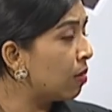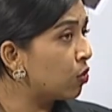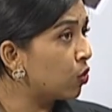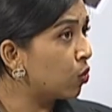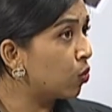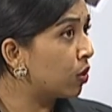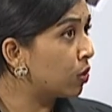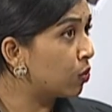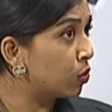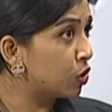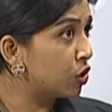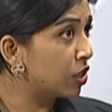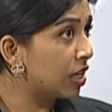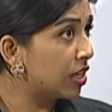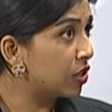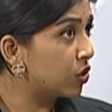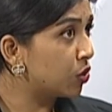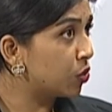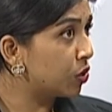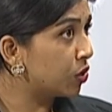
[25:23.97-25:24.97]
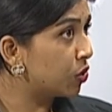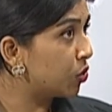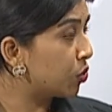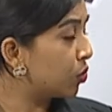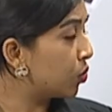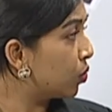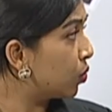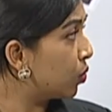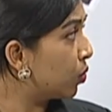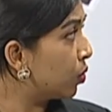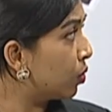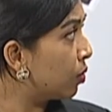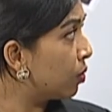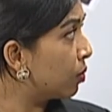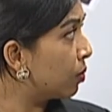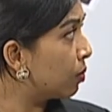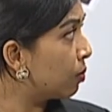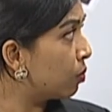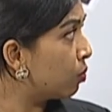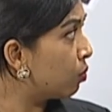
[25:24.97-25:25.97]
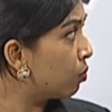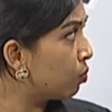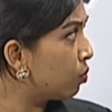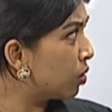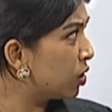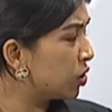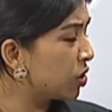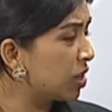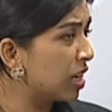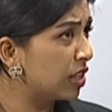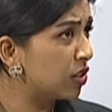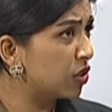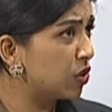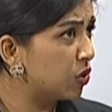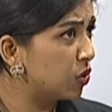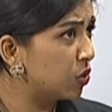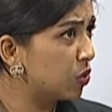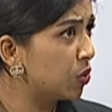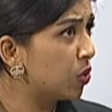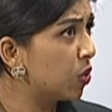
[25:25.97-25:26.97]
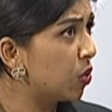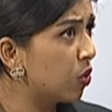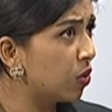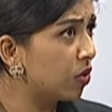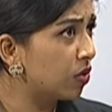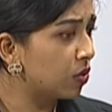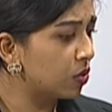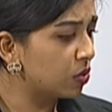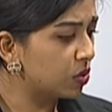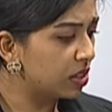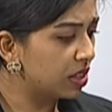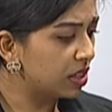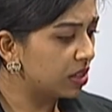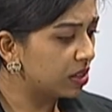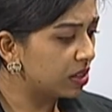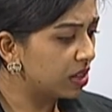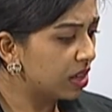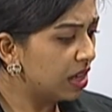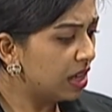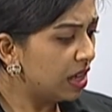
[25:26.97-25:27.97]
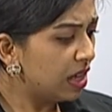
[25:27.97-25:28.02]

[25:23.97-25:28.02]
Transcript: What would you like to withdraw, or what you'd like to do? All of those things.